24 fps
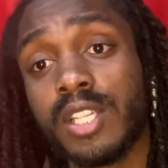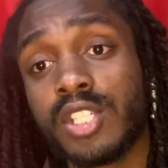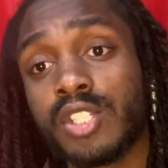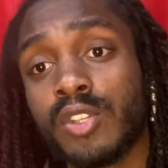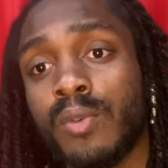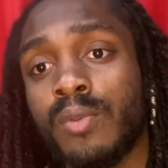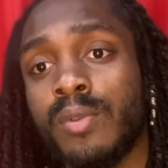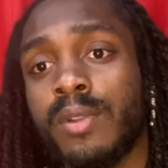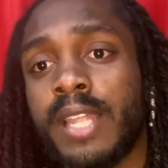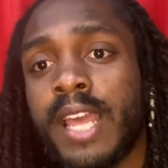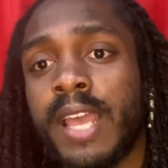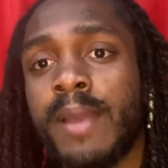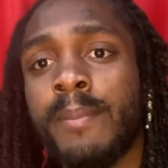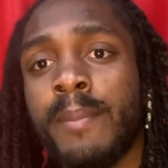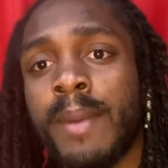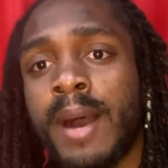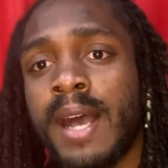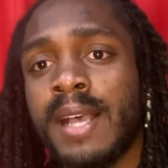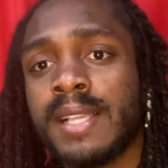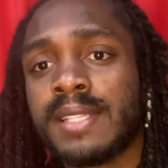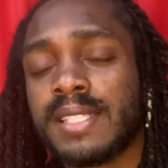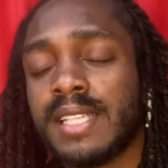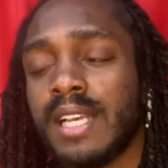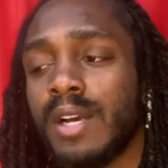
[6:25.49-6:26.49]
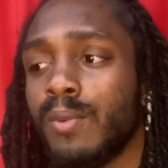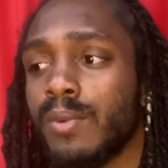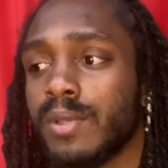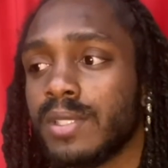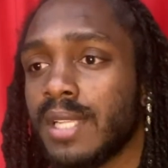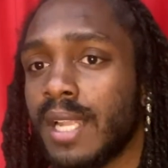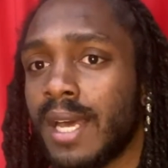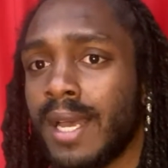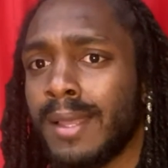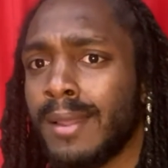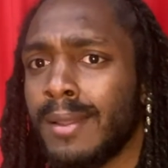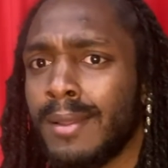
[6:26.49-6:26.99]
So their mindset was
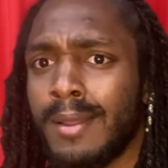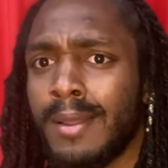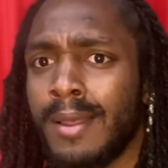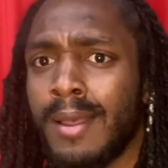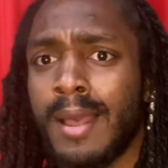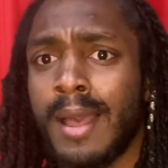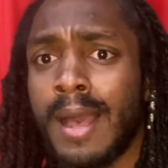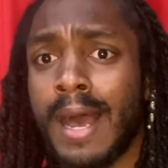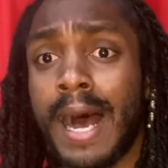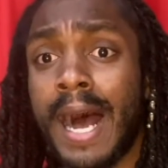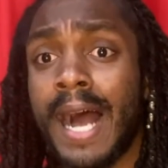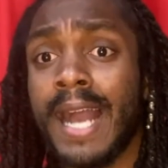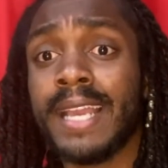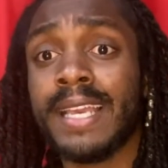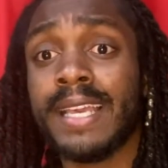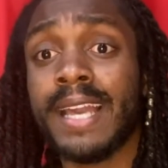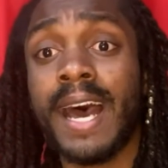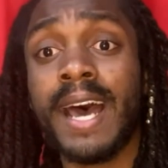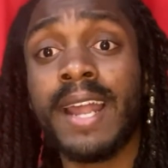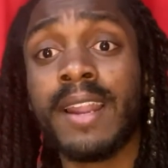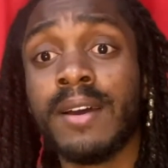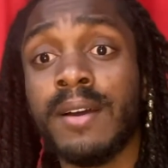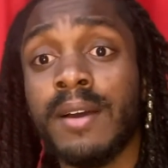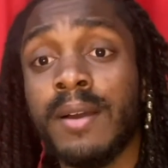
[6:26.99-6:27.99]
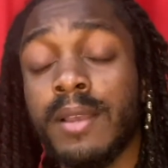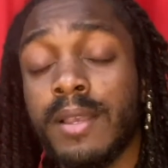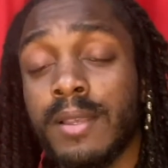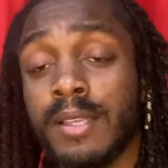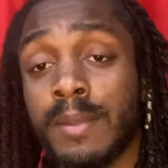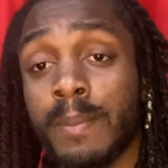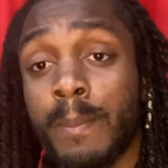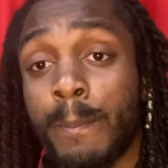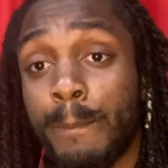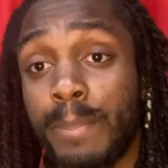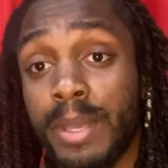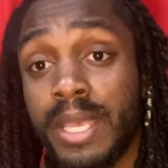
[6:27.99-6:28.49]
like, I gotta
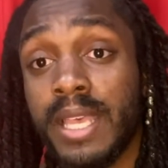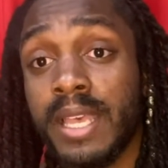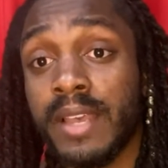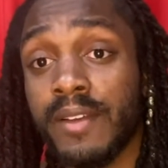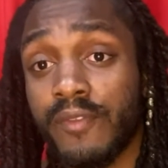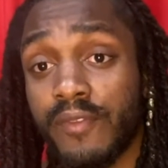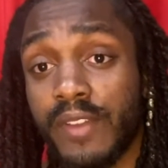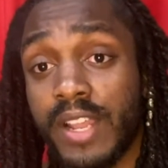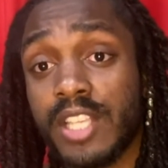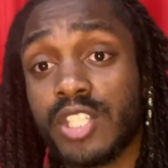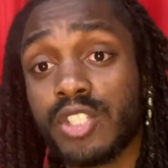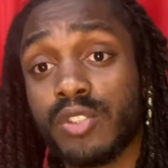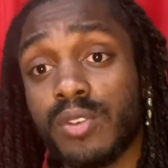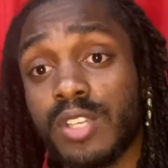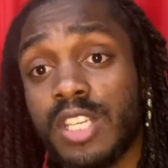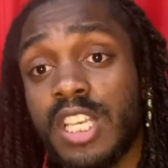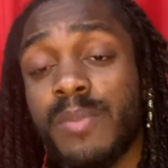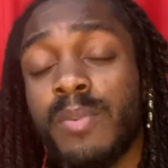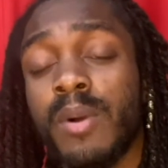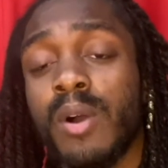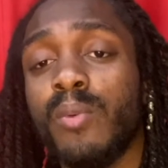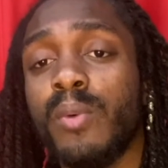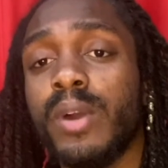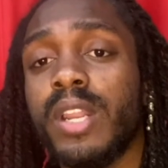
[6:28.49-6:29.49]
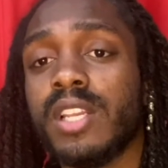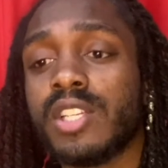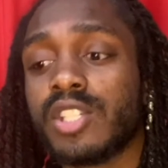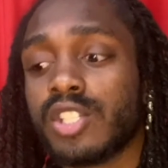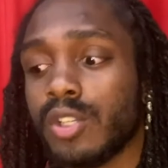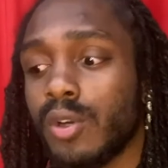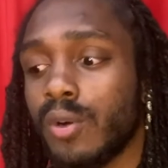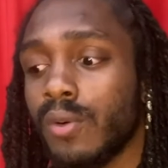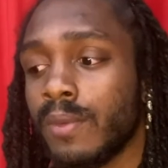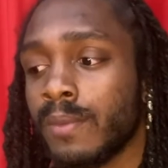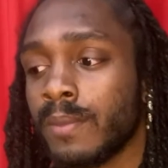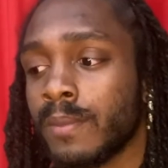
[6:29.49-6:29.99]
beat inflation or keep up with it.
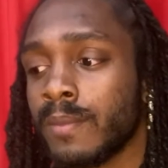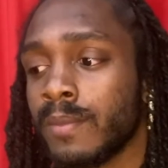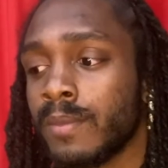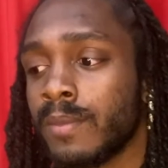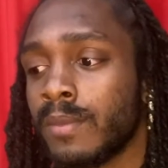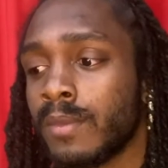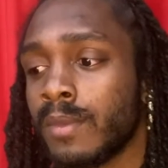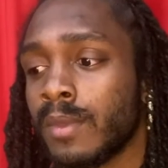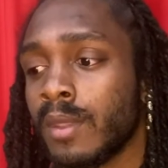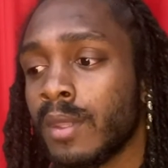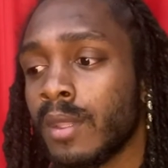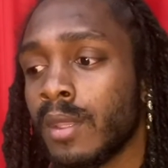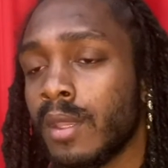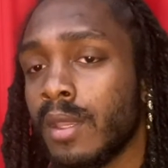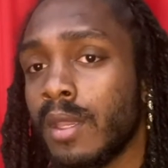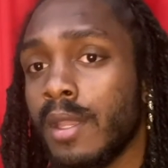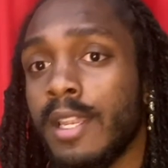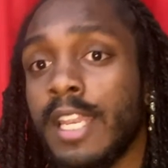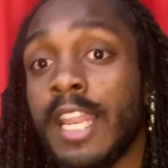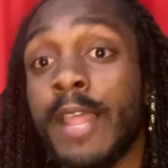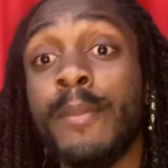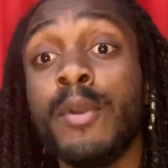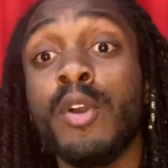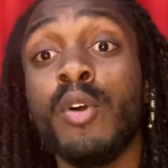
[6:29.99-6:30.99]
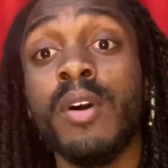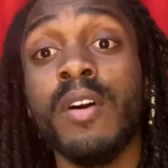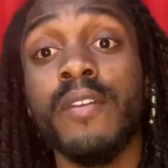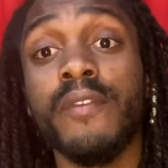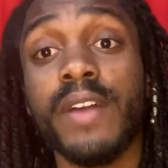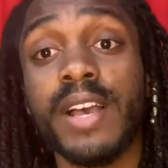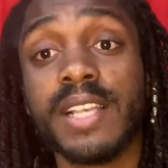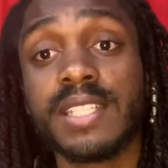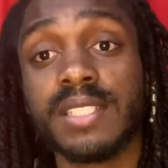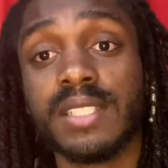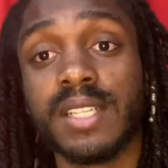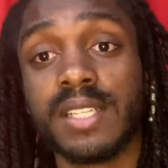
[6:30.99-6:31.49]
So let me go
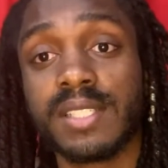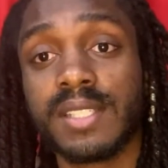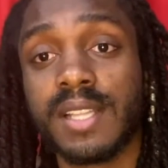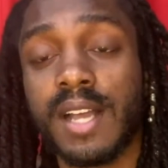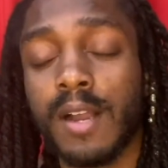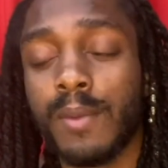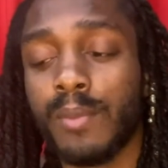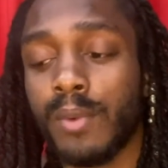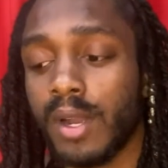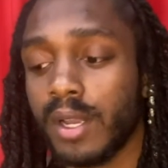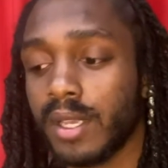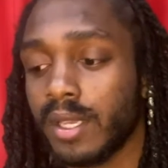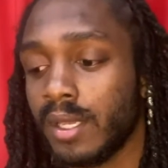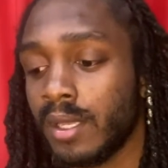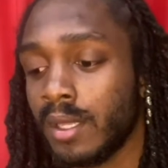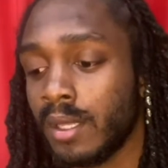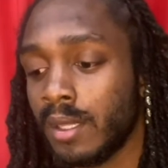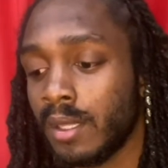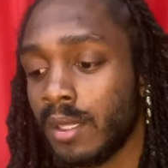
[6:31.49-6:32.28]
invest in the stock market.